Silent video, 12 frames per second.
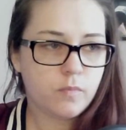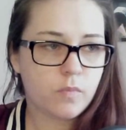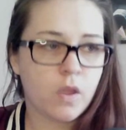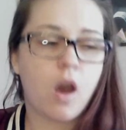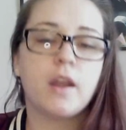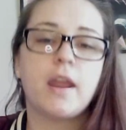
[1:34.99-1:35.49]

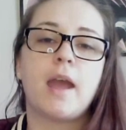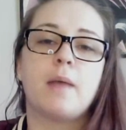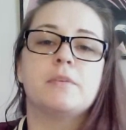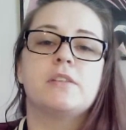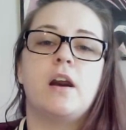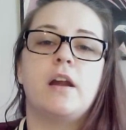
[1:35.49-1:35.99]
on
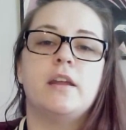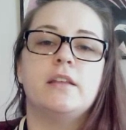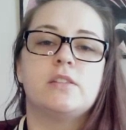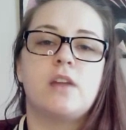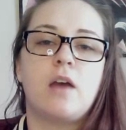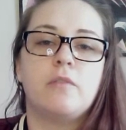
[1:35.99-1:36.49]
Amazon.
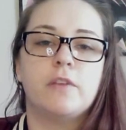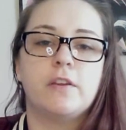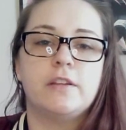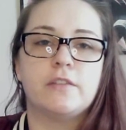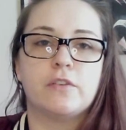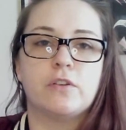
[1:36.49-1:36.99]
It's not very
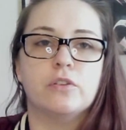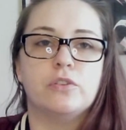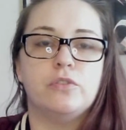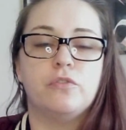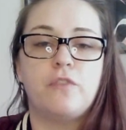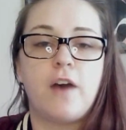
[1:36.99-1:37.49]
difficult
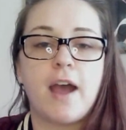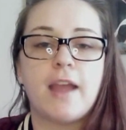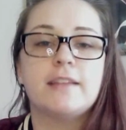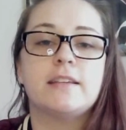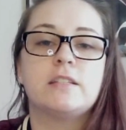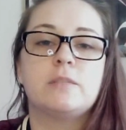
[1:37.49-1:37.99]
to
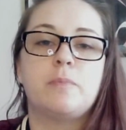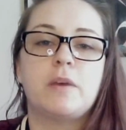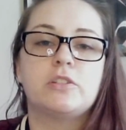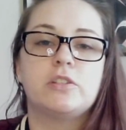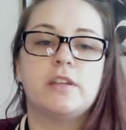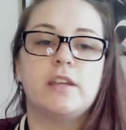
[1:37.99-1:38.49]
find,
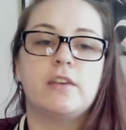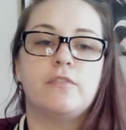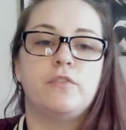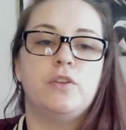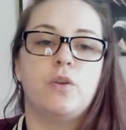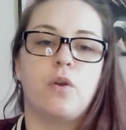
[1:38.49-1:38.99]
especially
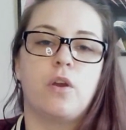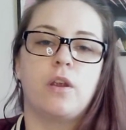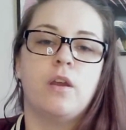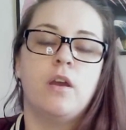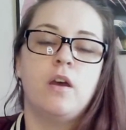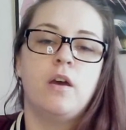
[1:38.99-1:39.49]
if your
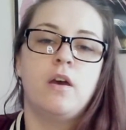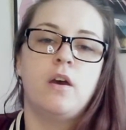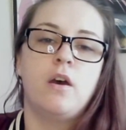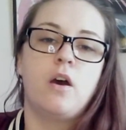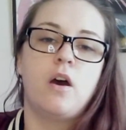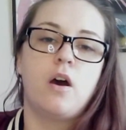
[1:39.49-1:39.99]

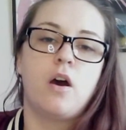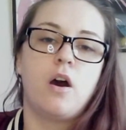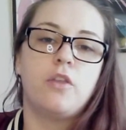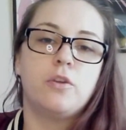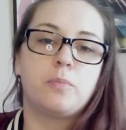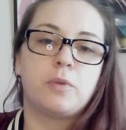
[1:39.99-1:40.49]

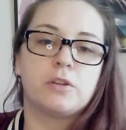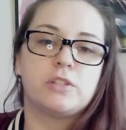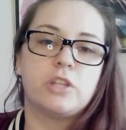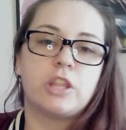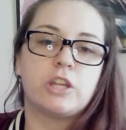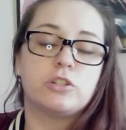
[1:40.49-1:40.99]
other
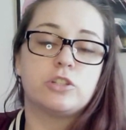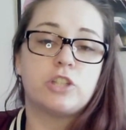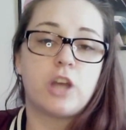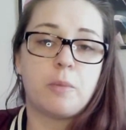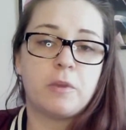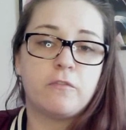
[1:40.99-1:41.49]
person that you're
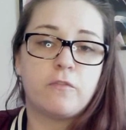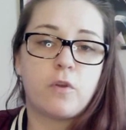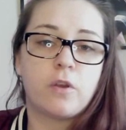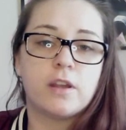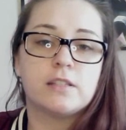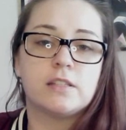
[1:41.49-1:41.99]
shopping
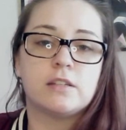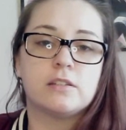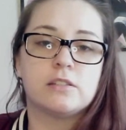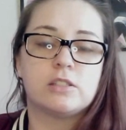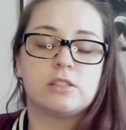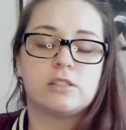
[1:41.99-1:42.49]
for is
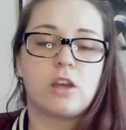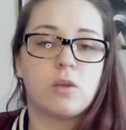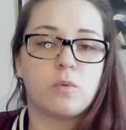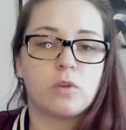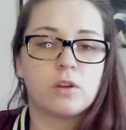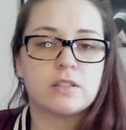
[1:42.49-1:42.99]
into
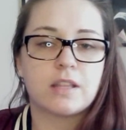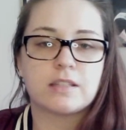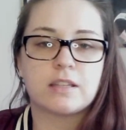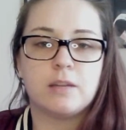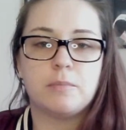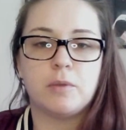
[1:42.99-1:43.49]
Star Wars. That's
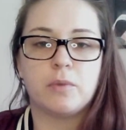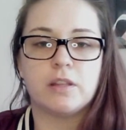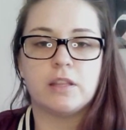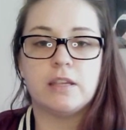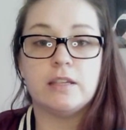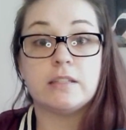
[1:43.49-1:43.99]
going to be one of
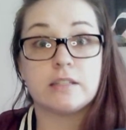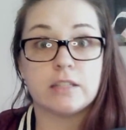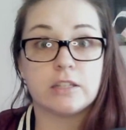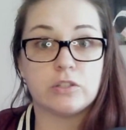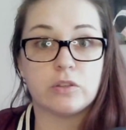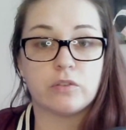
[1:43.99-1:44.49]
the easiest
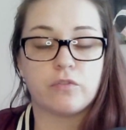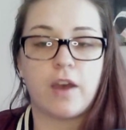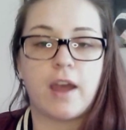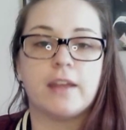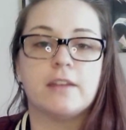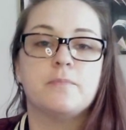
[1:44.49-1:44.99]
things you can
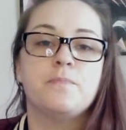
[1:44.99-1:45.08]
find.